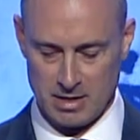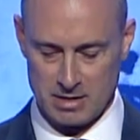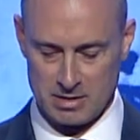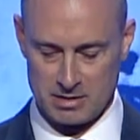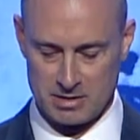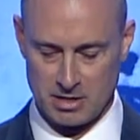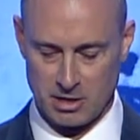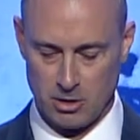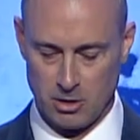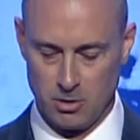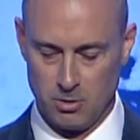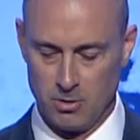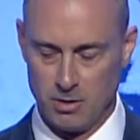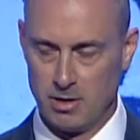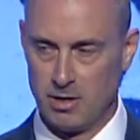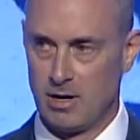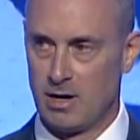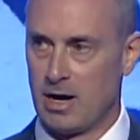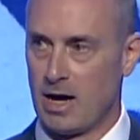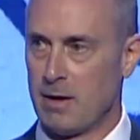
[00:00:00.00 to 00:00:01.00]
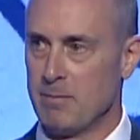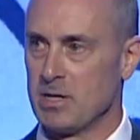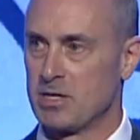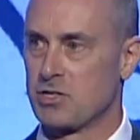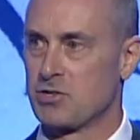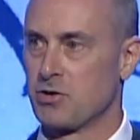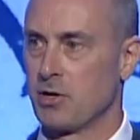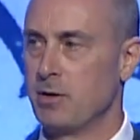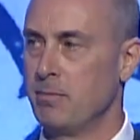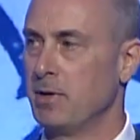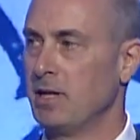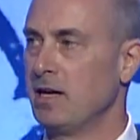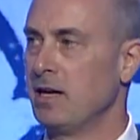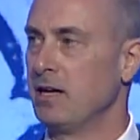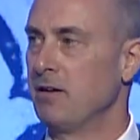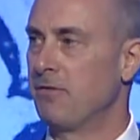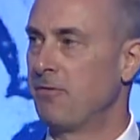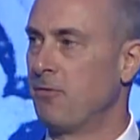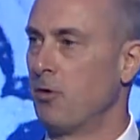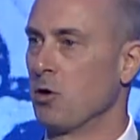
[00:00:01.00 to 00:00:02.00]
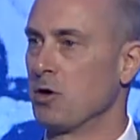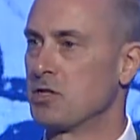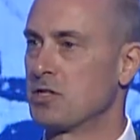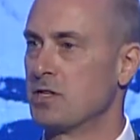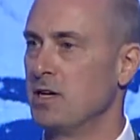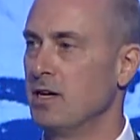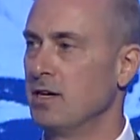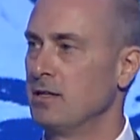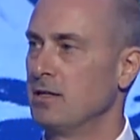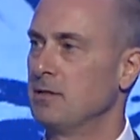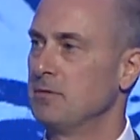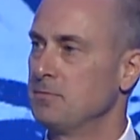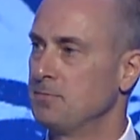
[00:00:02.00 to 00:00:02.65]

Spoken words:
So I'm extremely fortunate